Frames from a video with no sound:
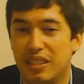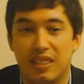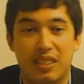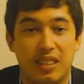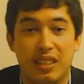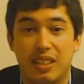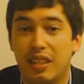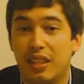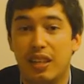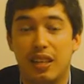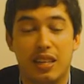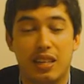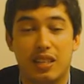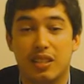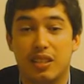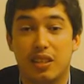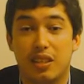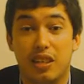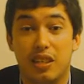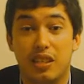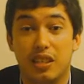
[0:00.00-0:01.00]
an
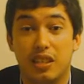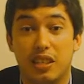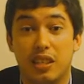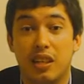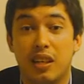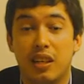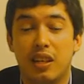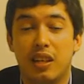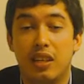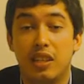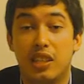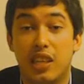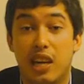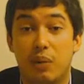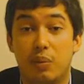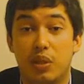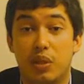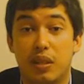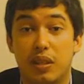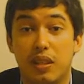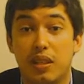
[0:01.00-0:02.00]
exciting
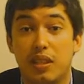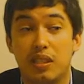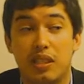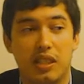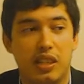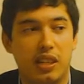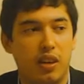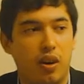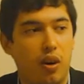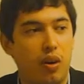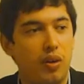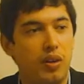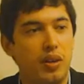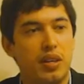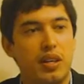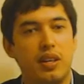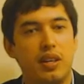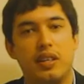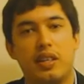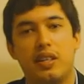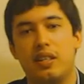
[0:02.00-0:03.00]
championship. This year
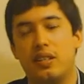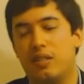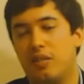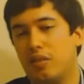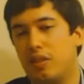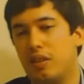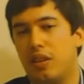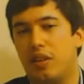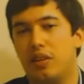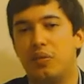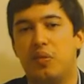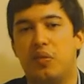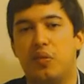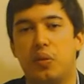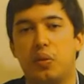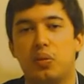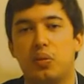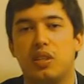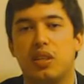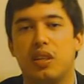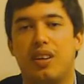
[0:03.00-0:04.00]
Honda, they're going
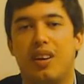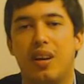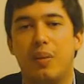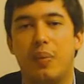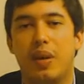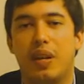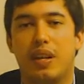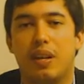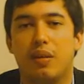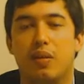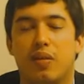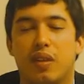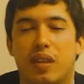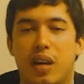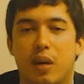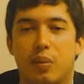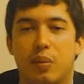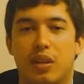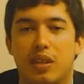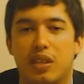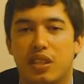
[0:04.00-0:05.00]
full time in it with
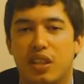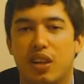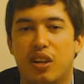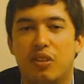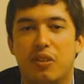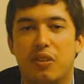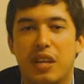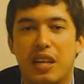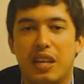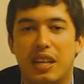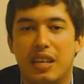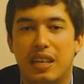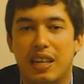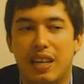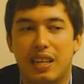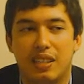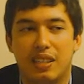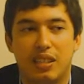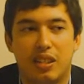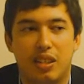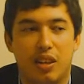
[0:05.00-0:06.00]
Gabio Tarquini
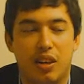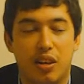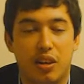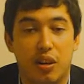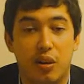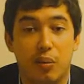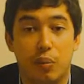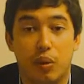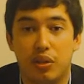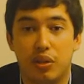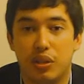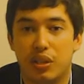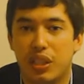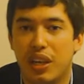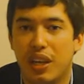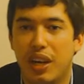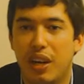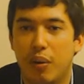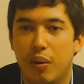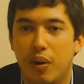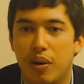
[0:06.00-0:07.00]
and Thiago
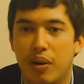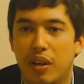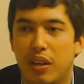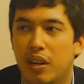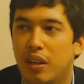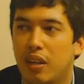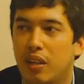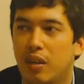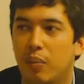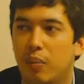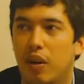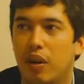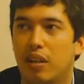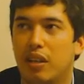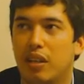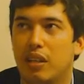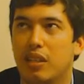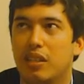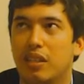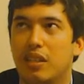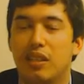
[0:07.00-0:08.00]
Montero, but
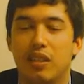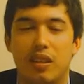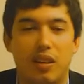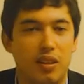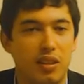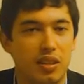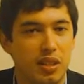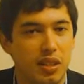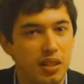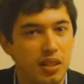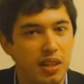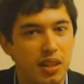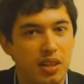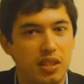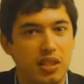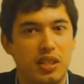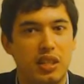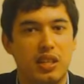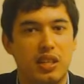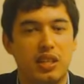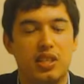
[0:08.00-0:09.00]
there's also
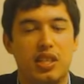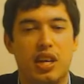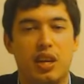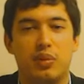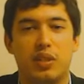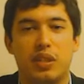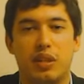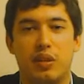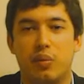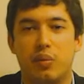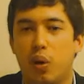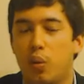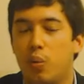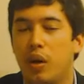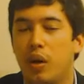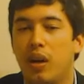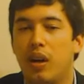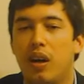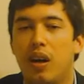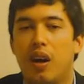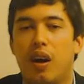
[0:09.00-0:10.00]
last year's championship.
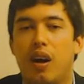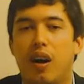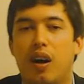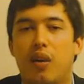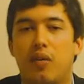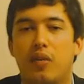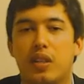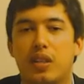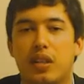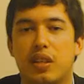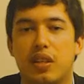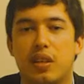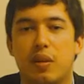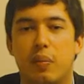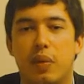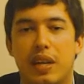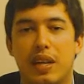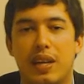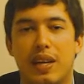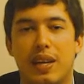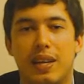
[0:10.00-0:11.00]
Rob Huffy's going to
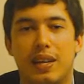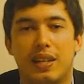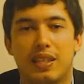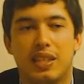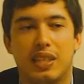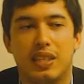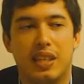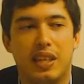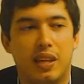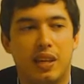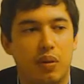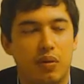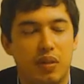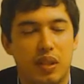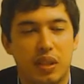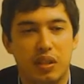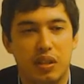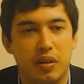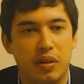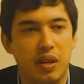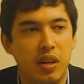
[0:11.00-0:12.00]
be in this with
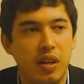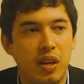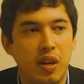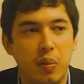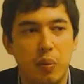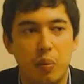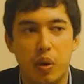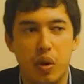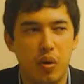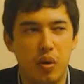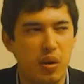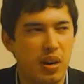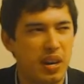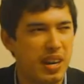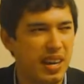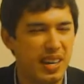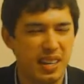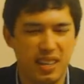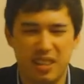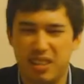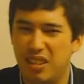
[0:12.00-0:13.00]
the new
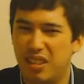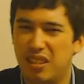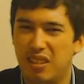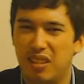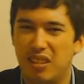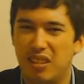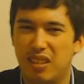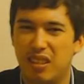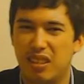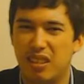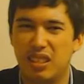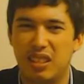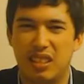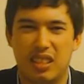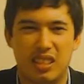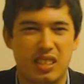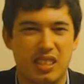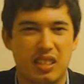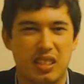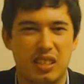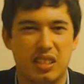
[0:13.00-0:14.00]
Mooneg, I think
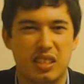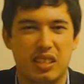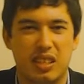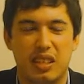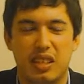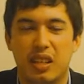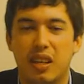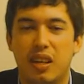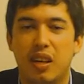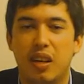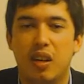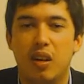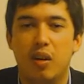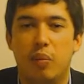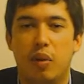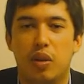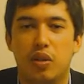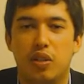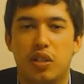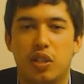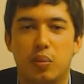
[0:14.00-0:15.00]
that's how you say it,
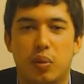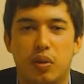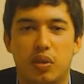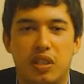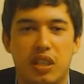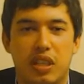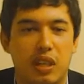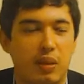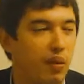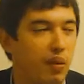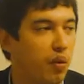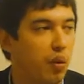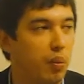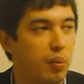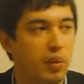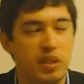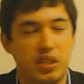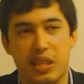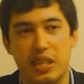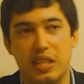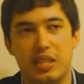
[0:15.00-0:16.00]
motorsport team, a
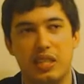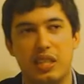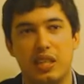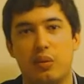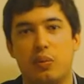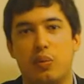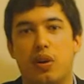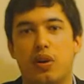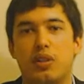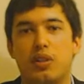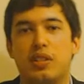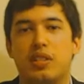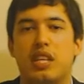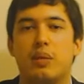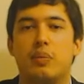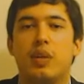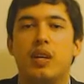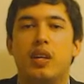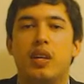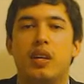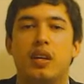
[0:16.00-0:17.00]
former GT1
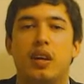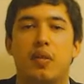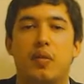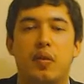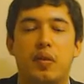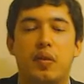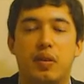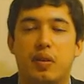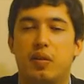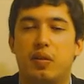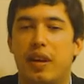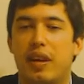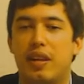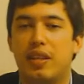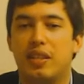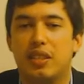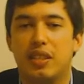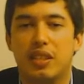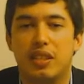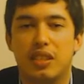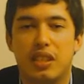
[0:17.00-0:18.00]
team, who have
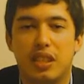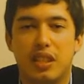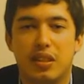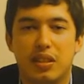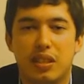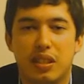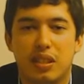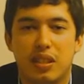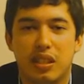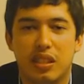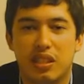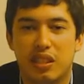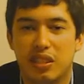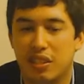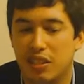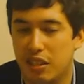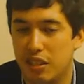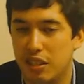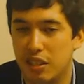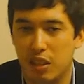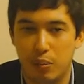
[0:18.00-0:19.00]
entered the series this season,
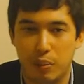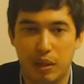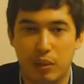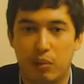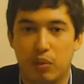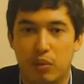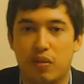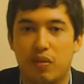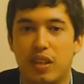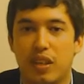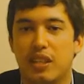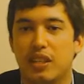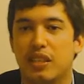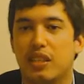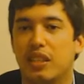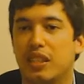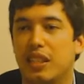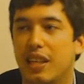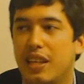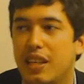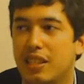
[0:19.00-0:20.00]
so he's going to be in one of their
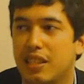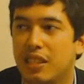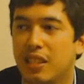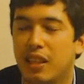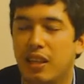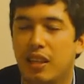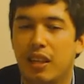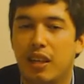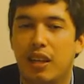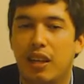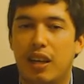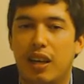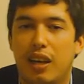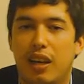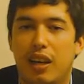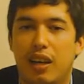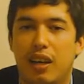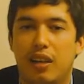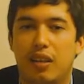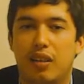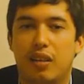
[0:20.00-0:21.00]
Seats.
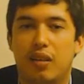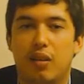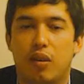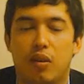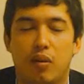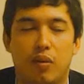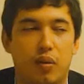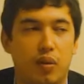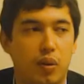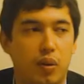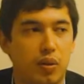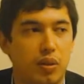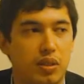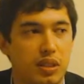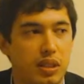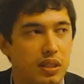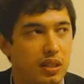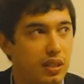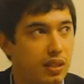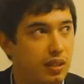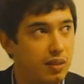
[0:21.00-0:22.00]
And of
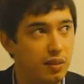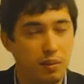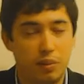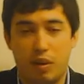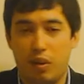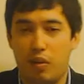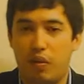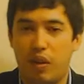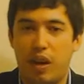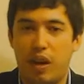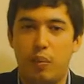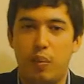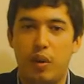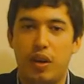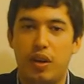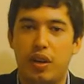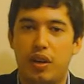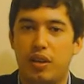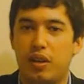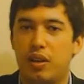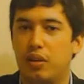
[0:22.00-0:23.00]
course there's Van
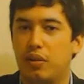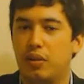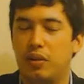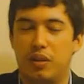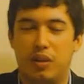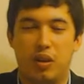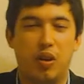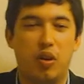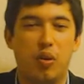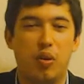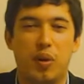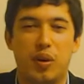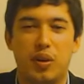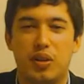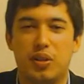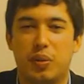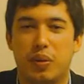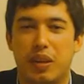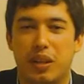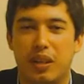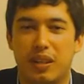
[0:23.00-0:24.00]
Mudder, who
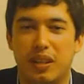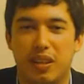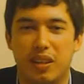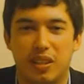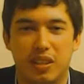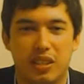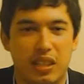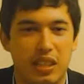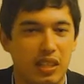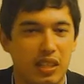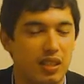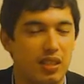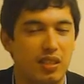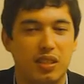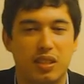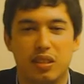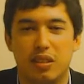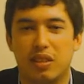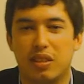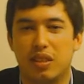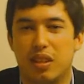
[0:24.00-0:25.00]
almost won it last year. He's a
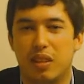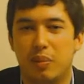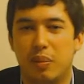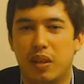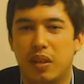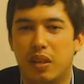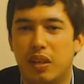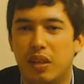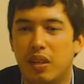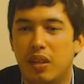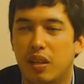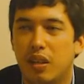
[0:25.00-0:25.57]
2-time